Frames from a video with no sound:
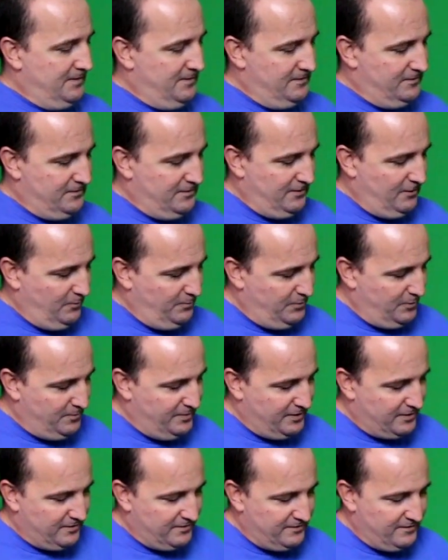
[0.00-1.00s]
this will help you
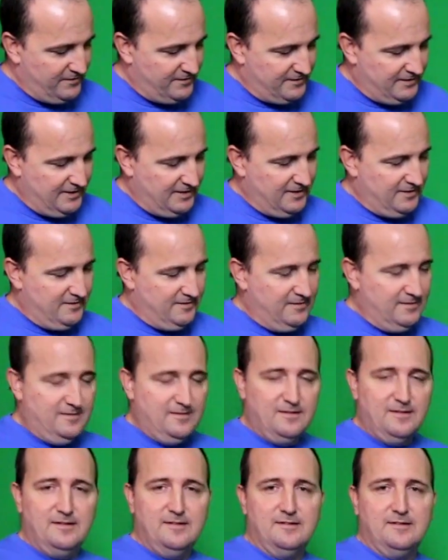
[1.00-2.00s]
better understand
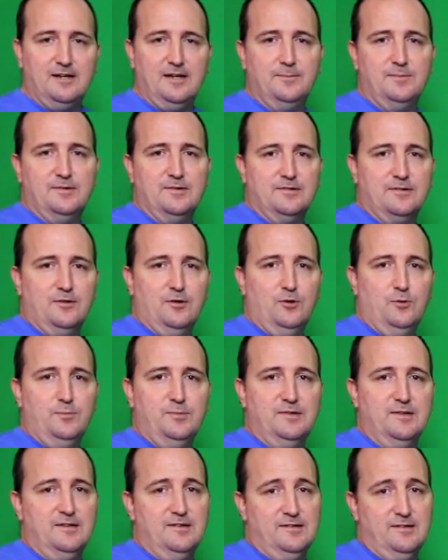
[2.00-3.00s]
these types of
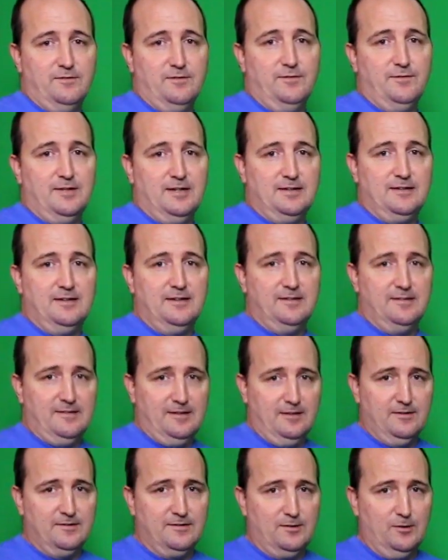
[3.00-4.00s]
scopes. It is a reflecting
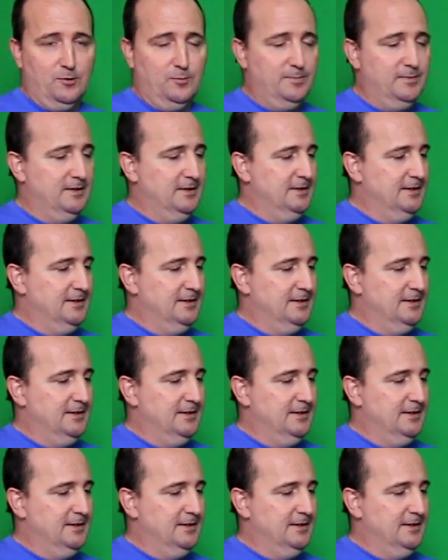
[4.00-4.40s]
telescope.